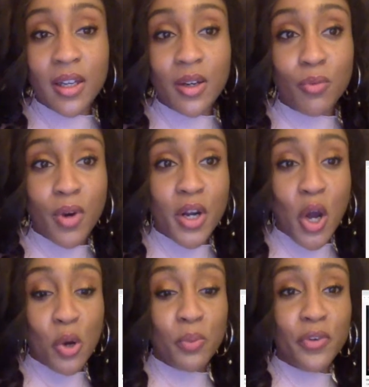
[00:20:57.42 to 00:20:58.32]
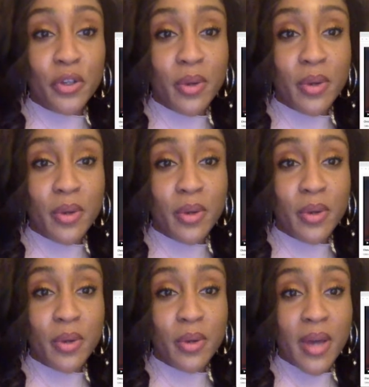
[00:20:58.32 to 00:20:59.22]
run home for you
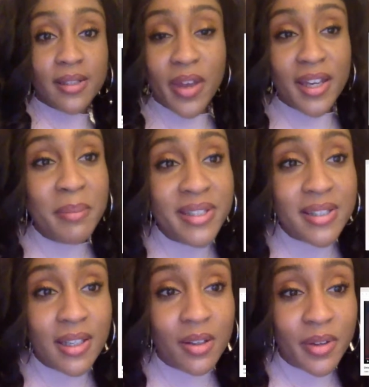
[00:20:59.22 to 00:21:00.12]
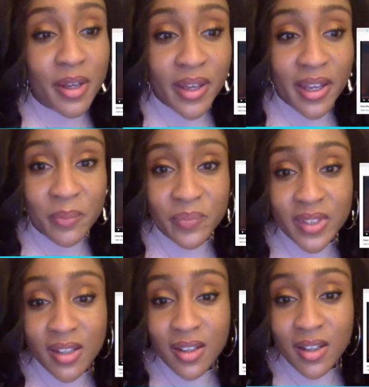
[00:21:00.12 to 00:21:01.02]
guys. Okay, let me see. Okay,
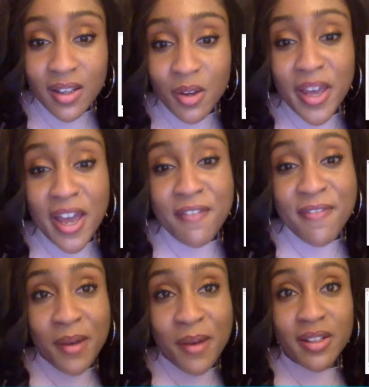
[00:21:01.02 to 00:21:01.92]
I found it.